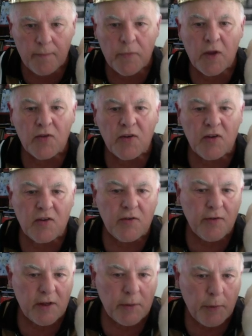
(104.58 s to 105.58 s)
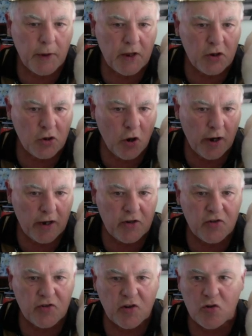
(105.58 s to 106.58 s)
So he's developing the knight,
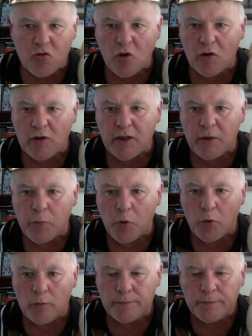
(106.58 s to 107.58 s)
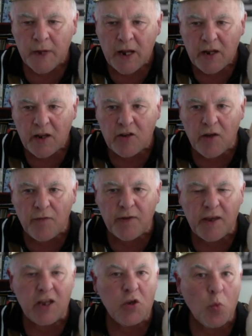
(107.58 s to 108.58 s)
just controlling the pawn. And don't
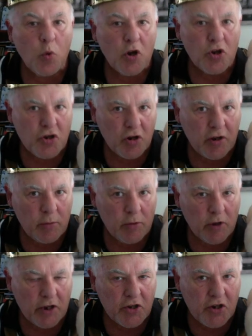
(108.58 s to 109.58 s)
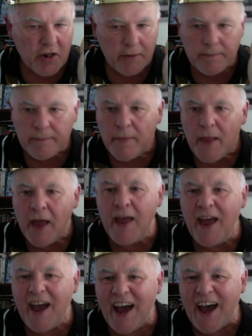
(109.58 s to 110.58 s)
forget, you want to choke him like chicken.
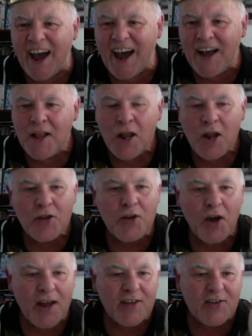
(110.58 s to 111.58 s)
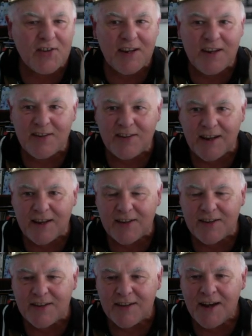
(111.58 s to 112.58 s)
Knight
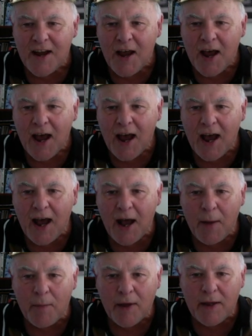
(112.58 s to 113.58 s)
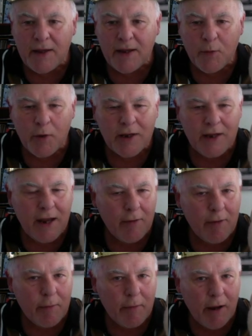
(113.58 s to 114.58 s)
c6. And we can hear
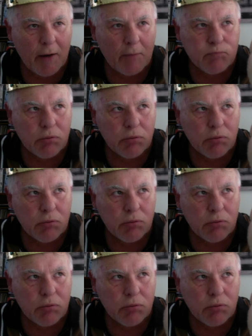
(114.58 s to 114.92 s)
him now.